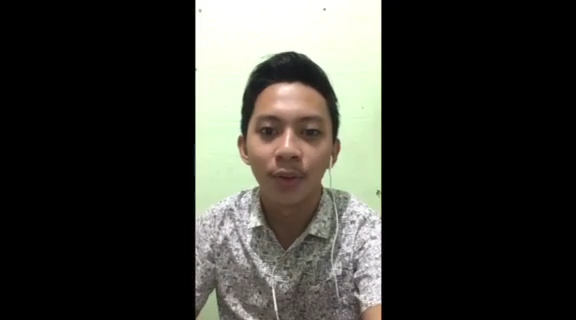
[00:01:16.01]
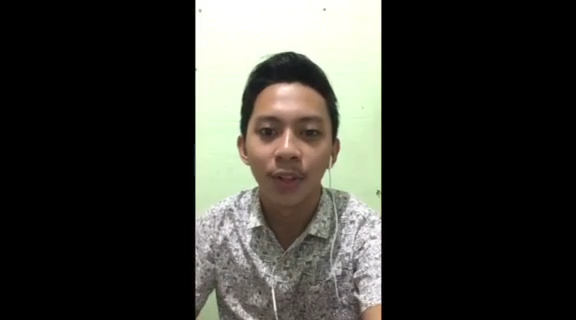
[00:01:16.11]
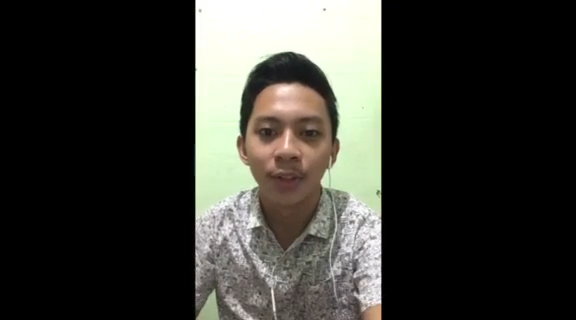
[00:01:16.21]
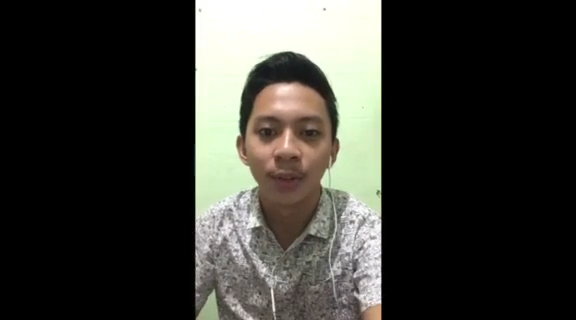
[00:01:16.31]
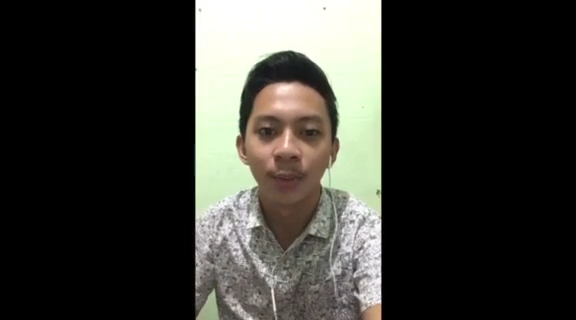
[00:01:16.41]

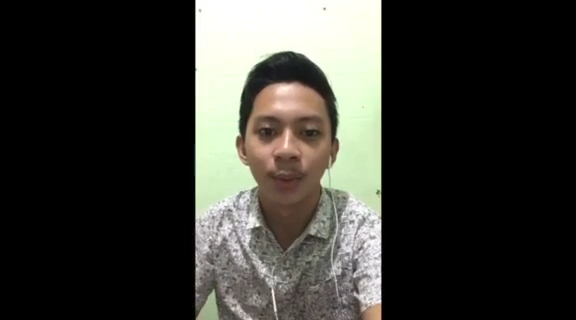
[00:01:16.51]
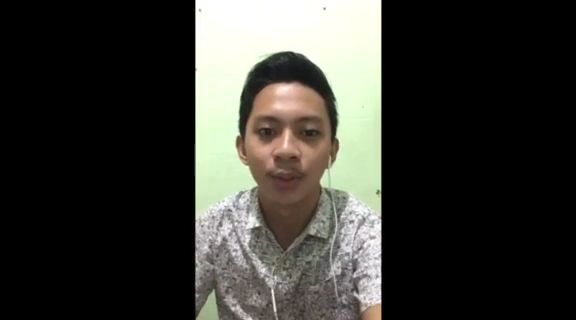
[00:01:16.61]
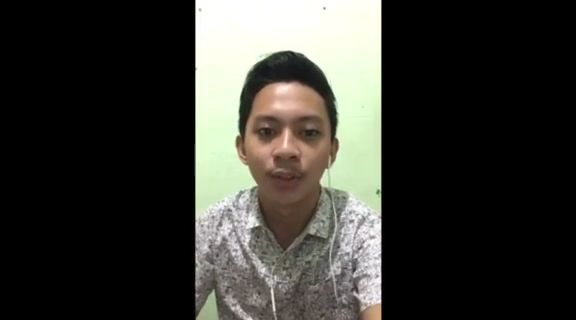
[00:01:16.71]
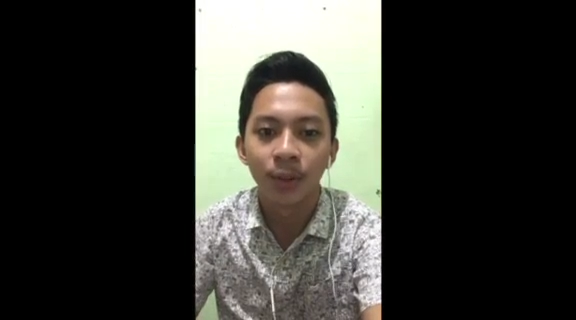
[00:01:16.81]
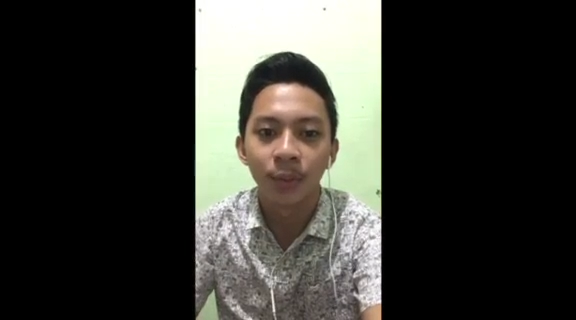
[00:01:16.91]
rates of
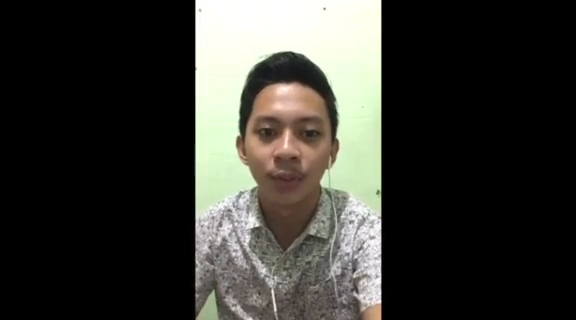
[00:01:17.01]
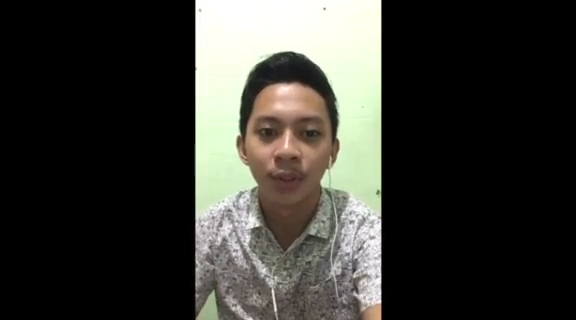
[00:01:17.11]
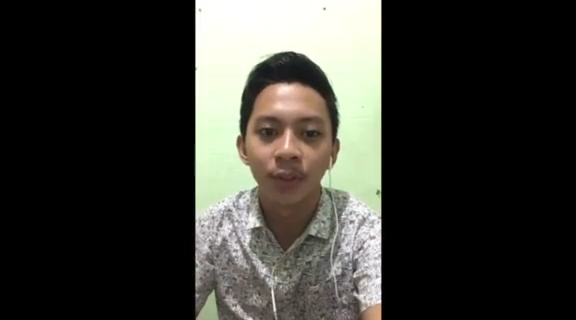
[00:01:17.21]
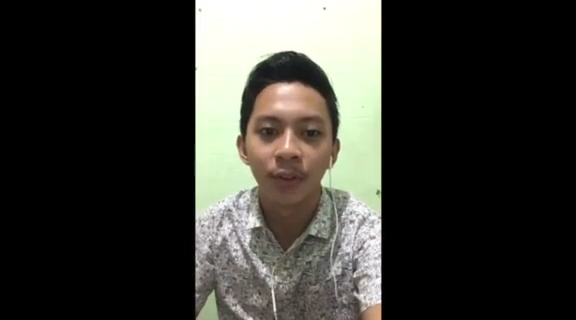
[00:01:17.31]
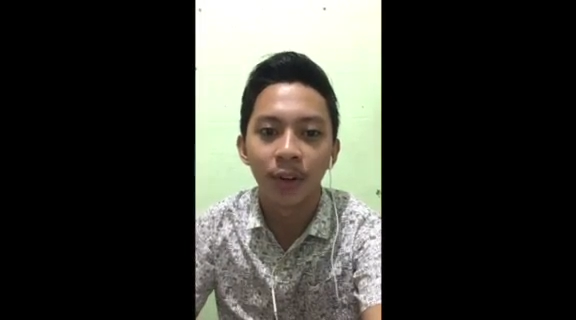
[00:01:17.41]
consumption
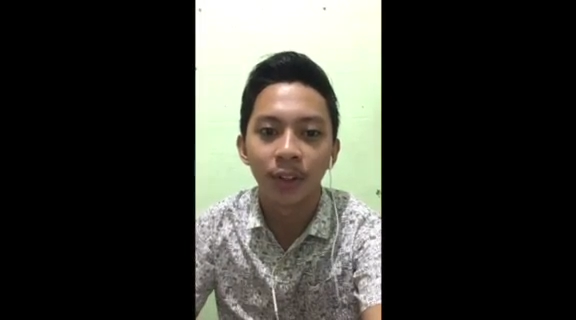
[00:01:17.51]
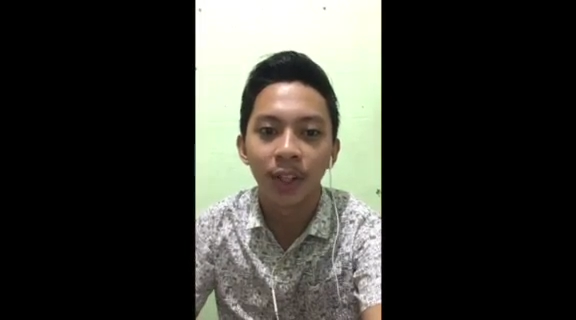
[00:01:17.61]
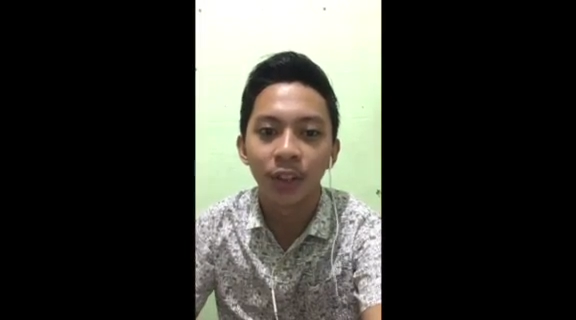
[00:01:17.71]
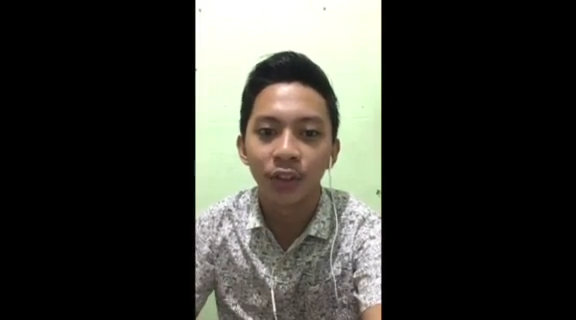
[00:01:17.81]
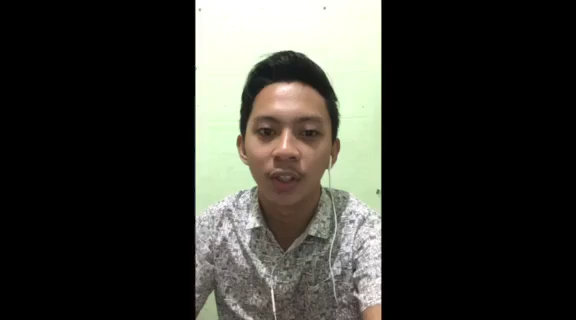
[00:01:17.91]
of our
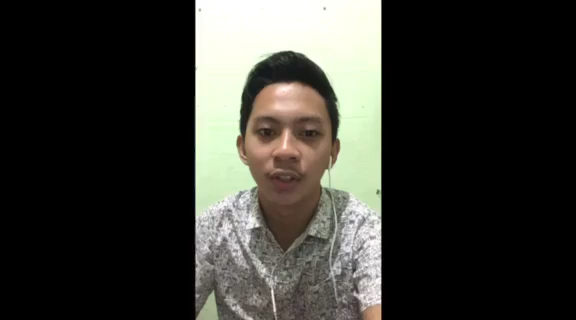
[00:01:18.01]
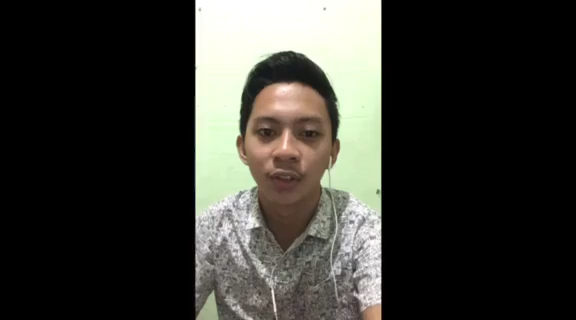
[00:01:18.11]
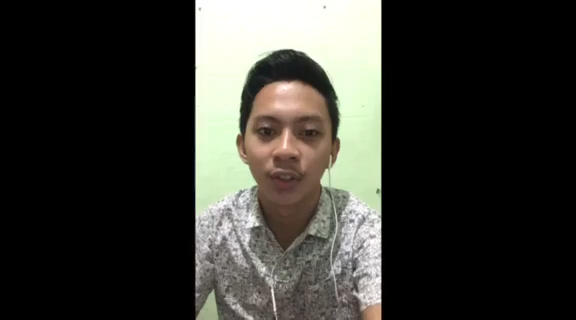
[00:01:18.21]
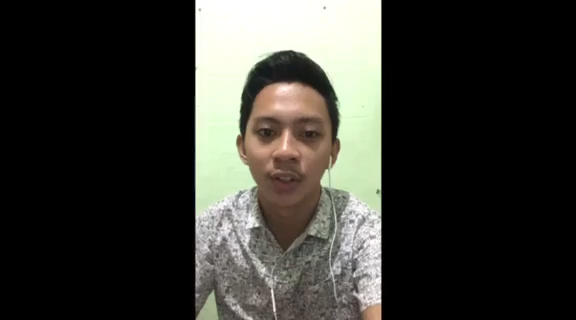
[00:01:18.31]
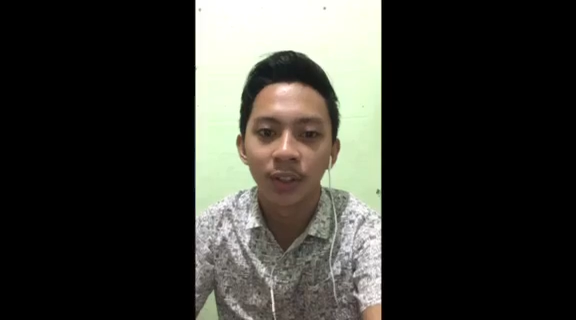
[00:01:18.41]
natural
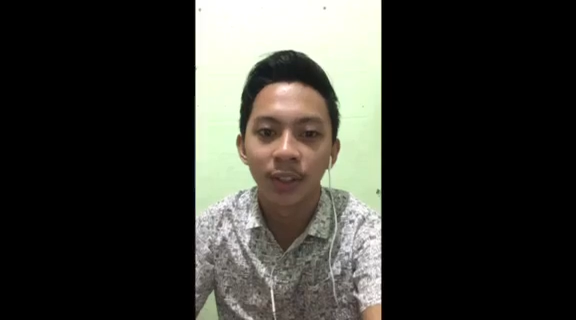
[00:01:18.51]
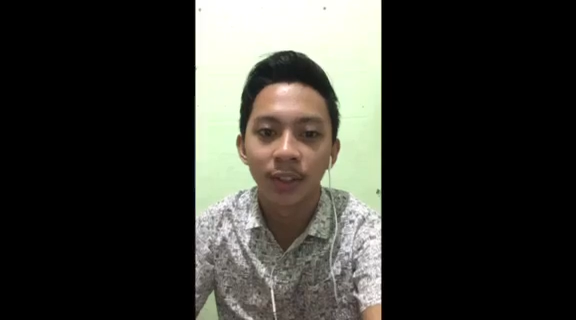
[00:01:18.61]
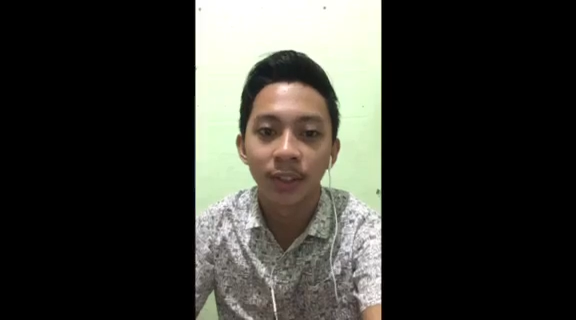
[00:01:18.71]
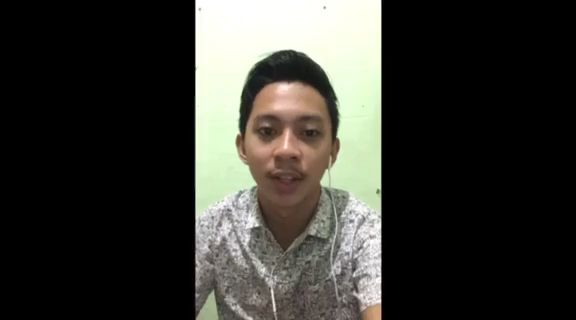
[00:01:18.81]
resources,